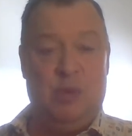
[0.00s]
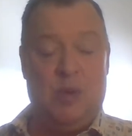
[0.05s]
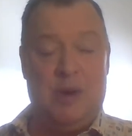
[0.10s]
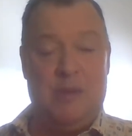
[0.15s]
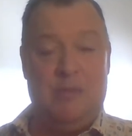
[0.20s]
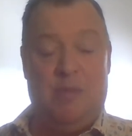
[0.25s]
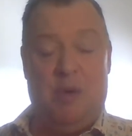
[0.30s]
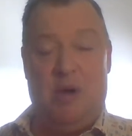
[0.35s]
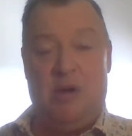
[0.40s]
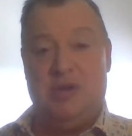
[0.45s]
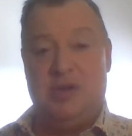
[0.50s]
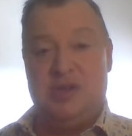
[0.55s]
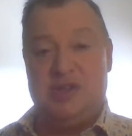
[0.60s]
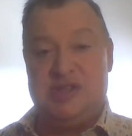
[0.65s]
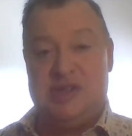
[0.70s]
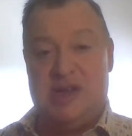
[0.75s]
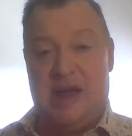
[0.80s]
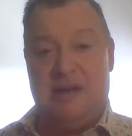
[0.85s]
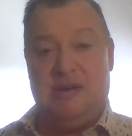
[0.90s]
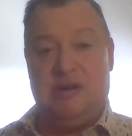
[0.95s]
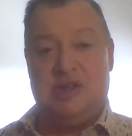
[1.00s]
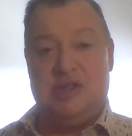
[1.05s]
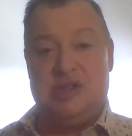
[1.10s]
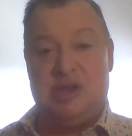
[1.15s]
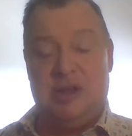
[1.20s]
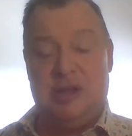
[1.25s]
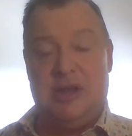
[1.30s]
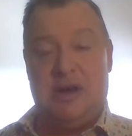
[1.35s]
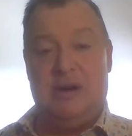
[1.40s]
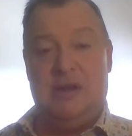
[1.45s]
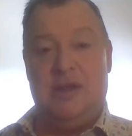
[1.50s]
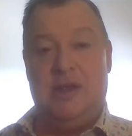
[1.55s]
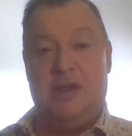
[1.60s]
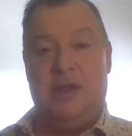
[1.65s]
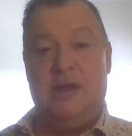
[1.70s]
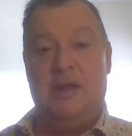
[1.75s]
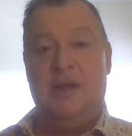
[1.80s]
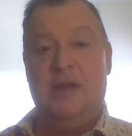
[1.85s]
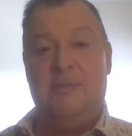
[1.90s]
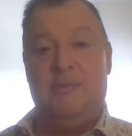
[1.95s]
when Paul and Silas are there in
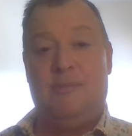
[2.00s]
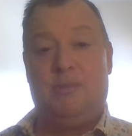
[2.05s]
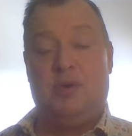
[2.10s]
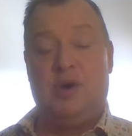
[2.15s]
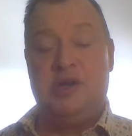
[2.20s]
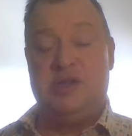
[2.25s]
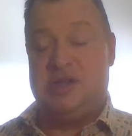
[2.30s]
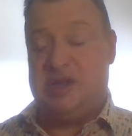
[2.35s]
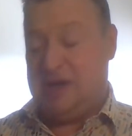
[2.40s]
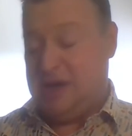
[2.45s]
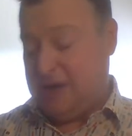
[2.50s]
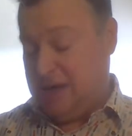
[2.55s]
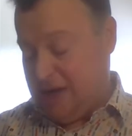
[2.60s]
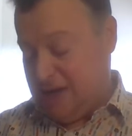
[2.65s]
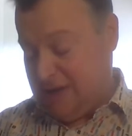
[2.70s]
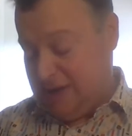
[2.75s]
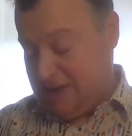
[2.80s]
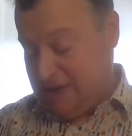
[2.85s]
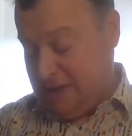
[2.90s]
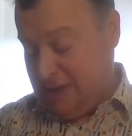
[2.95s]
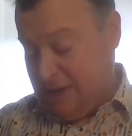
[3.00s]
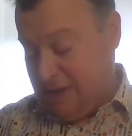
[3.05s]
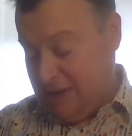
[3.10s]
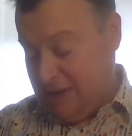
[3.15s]
the prison in